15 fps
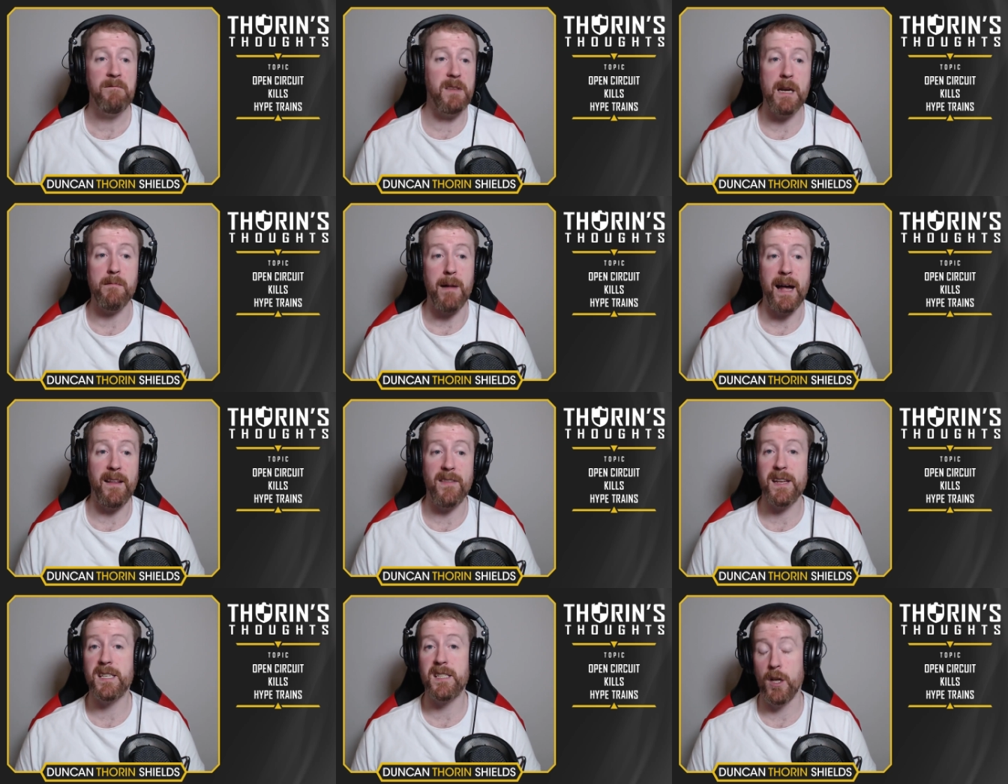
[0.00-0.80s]
Didn't
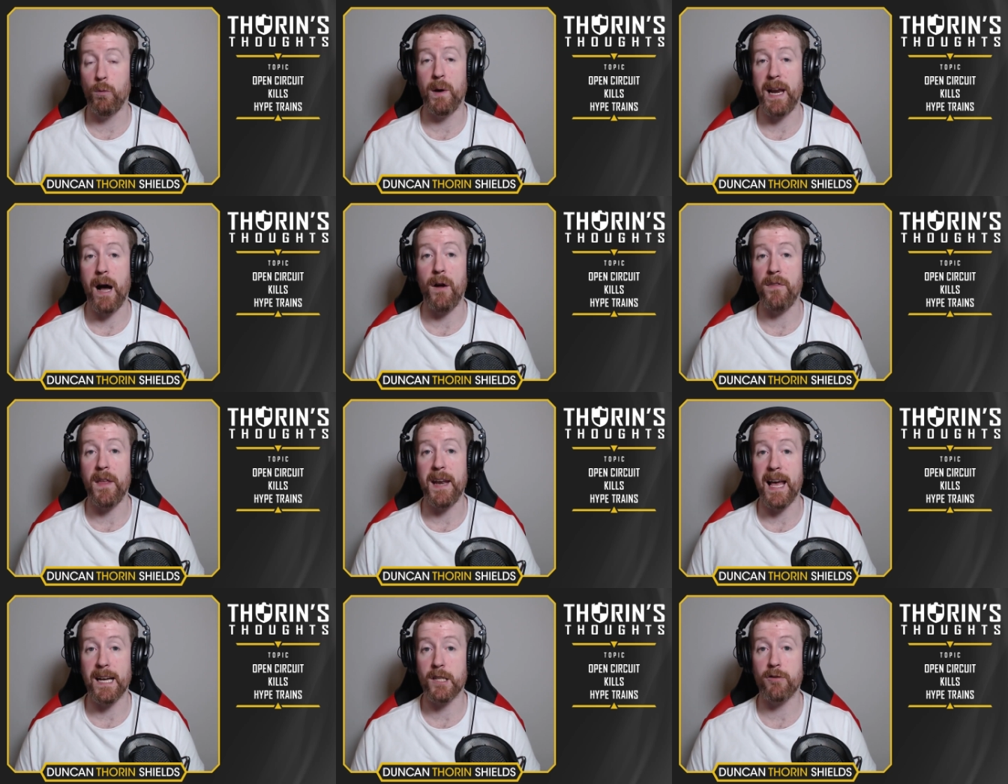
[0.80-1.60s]
matter. They still went out in
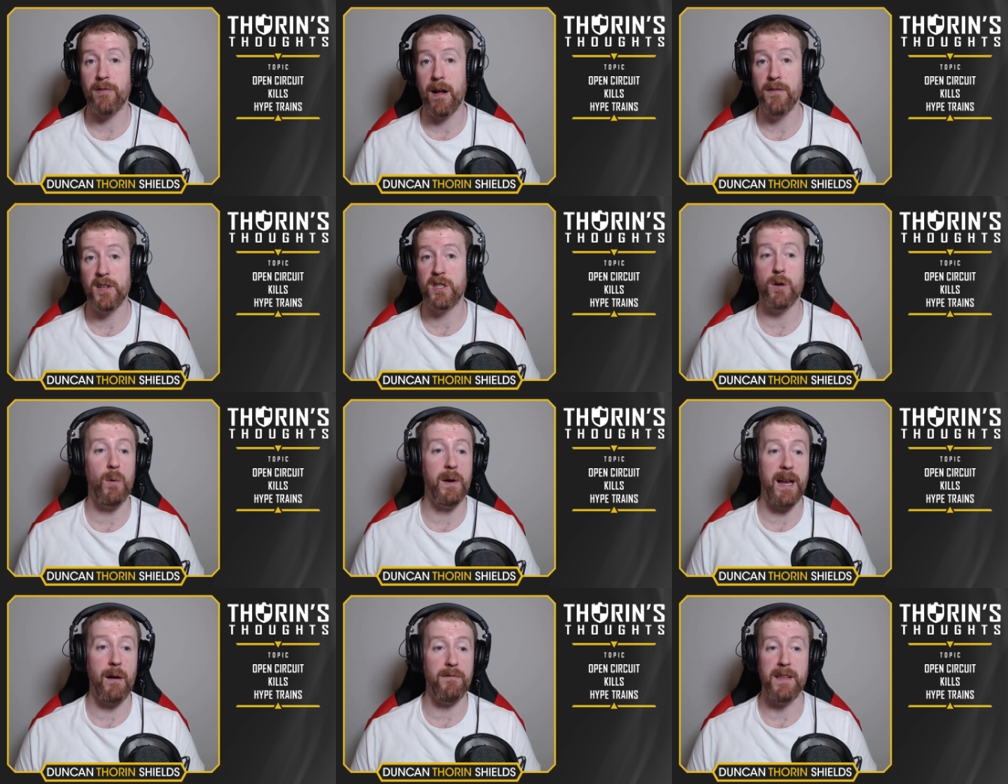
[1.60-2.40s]
the next round. They still
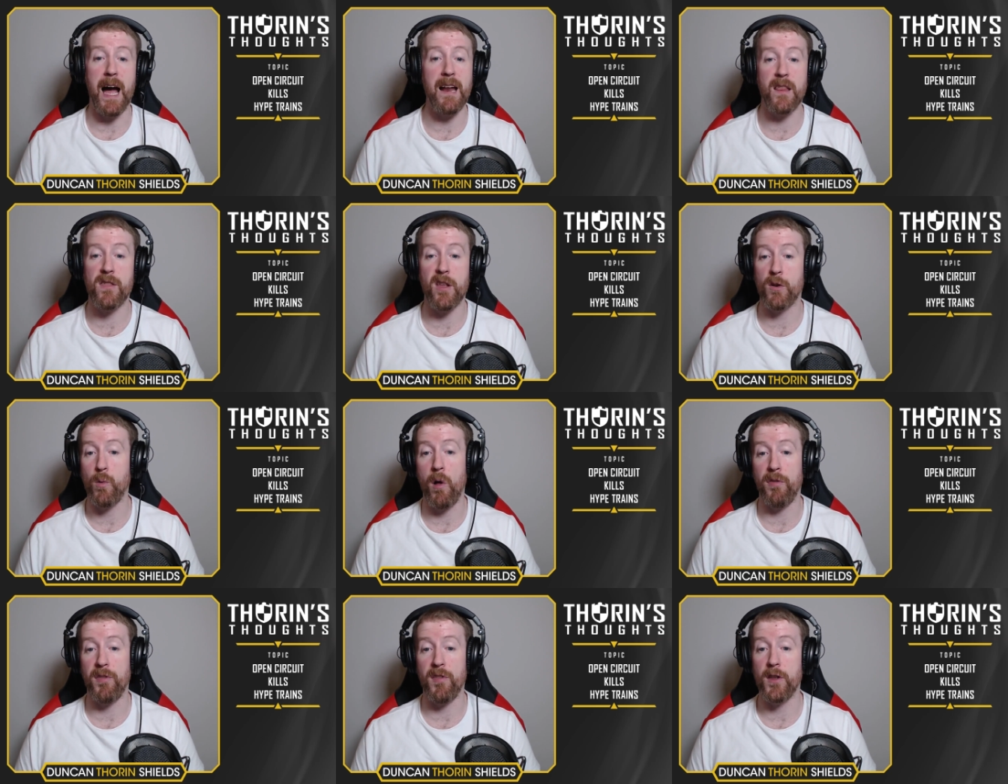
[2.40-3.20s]
went out ninth to
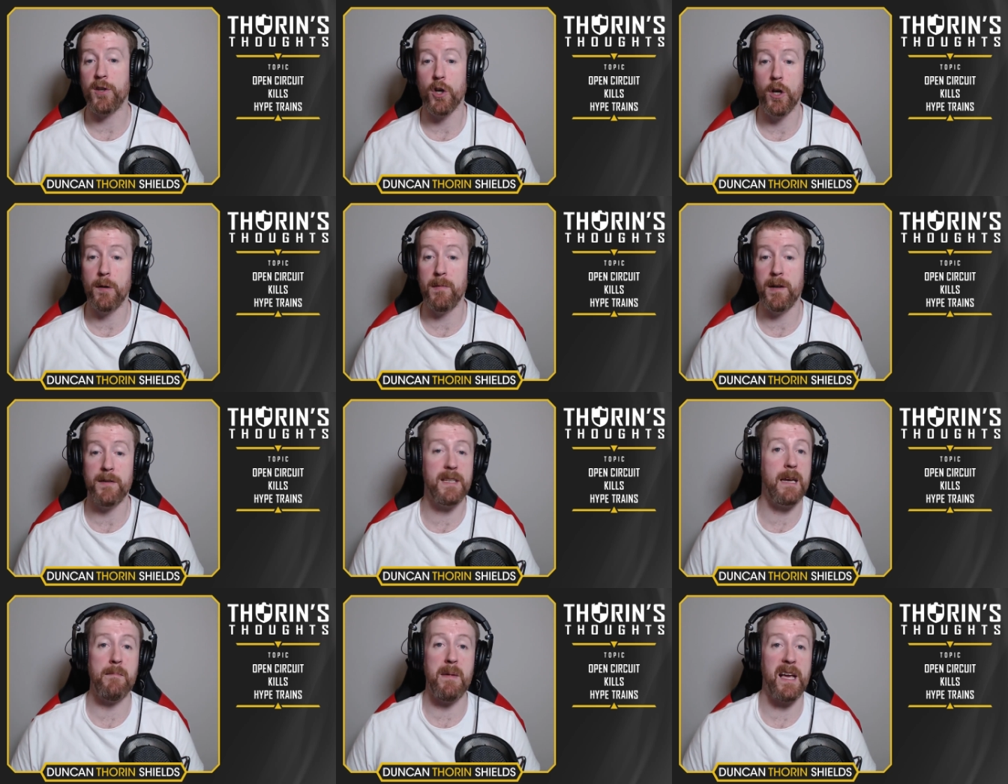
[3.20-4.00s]
12th at the
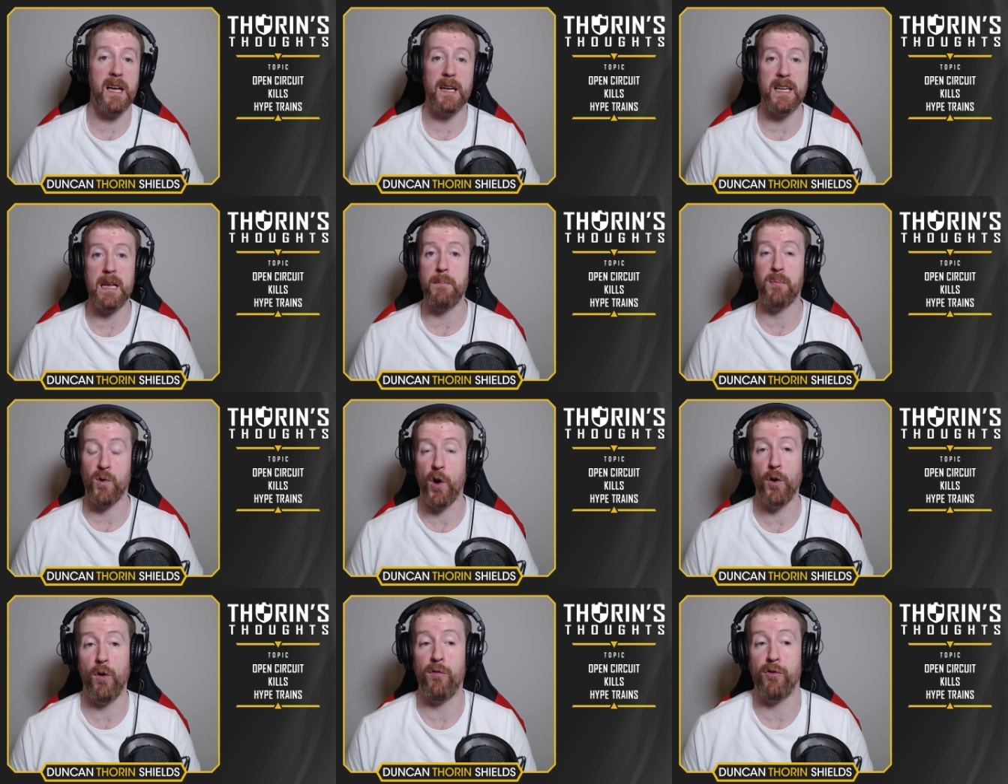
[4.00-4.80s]
tournament. Didn't make a deep
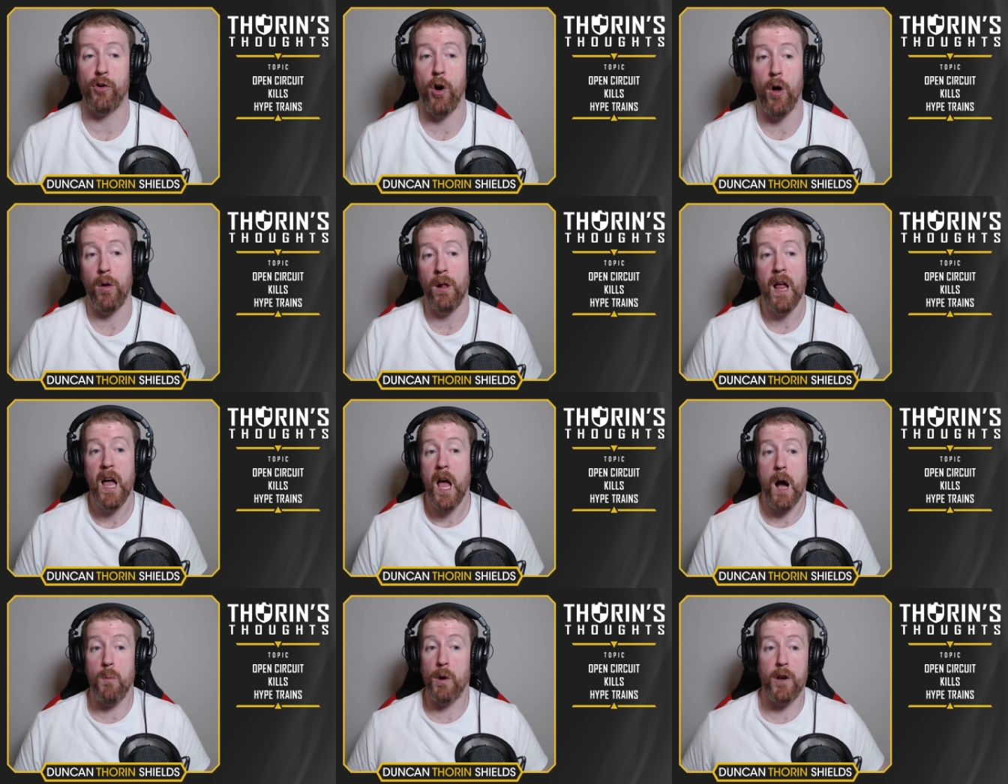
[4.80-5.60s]
run overall
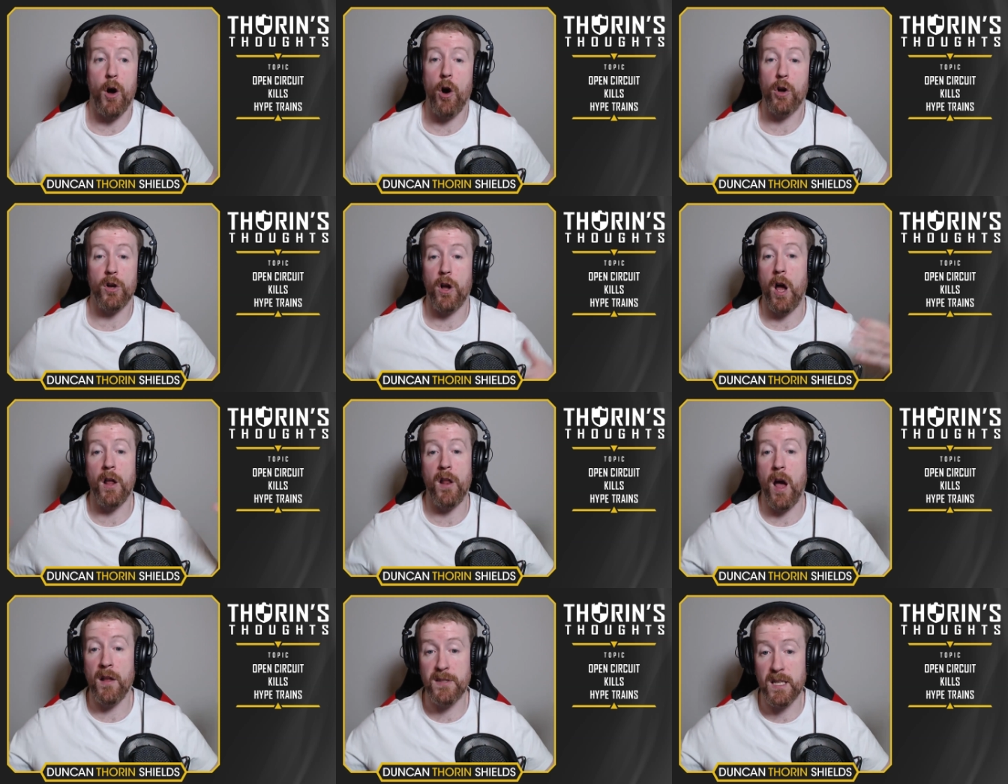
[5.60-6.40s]
and were not
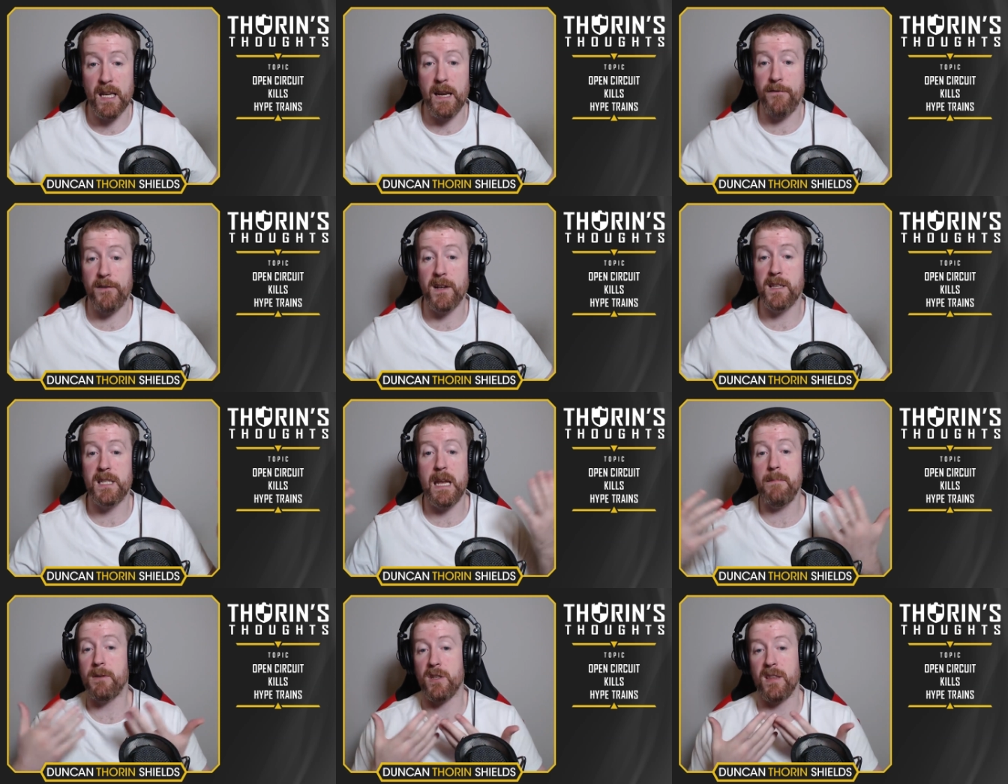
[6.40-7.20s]
a, a, significant
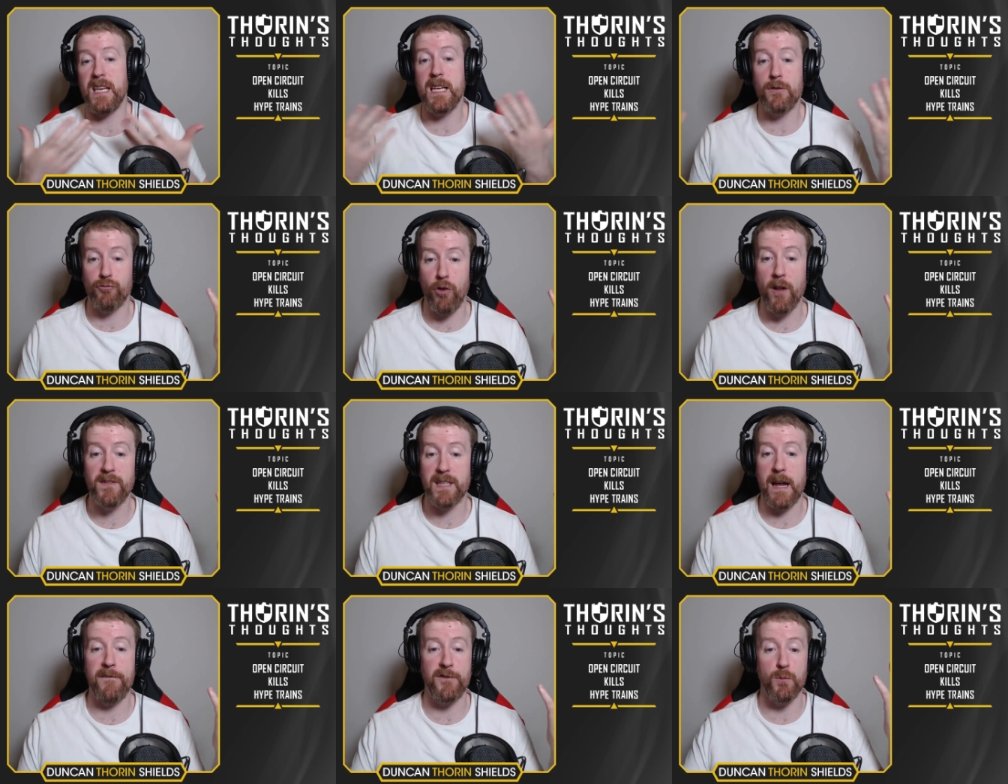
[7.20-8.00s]
team. So these
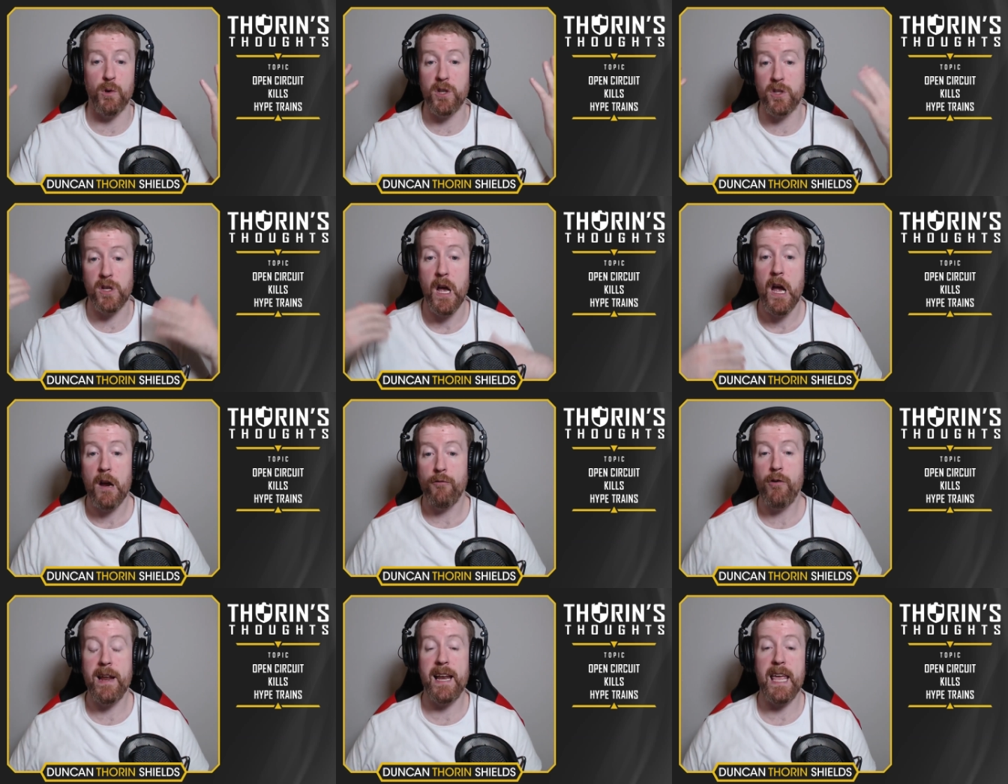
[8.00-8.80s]
runs afterwards
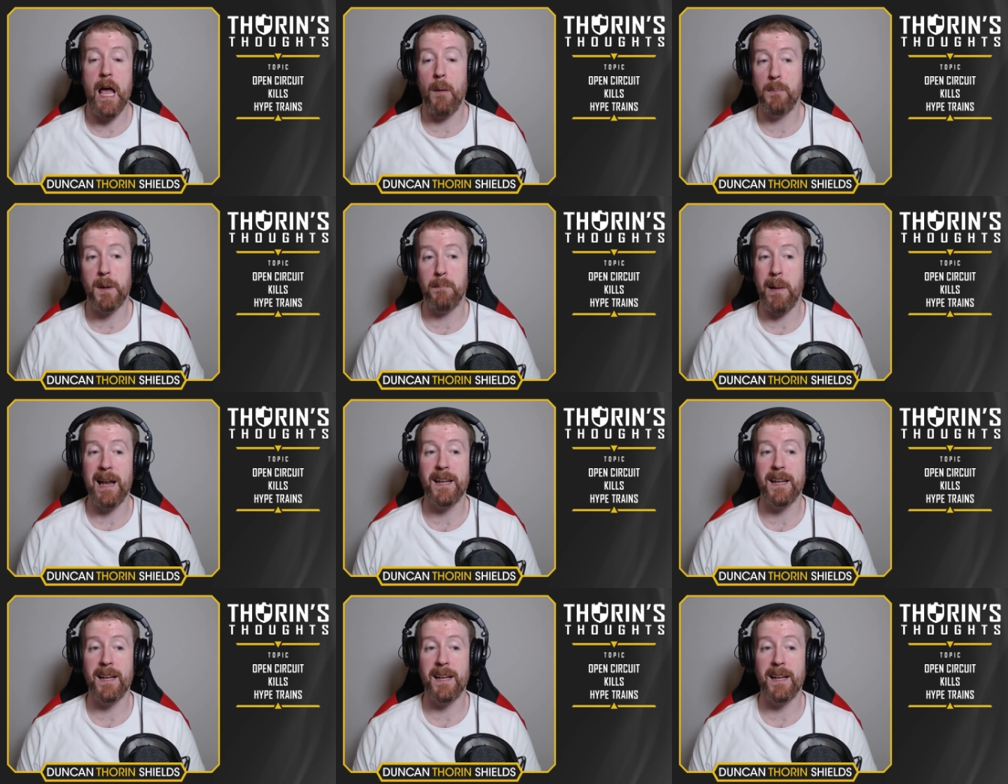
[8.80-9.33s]
really helped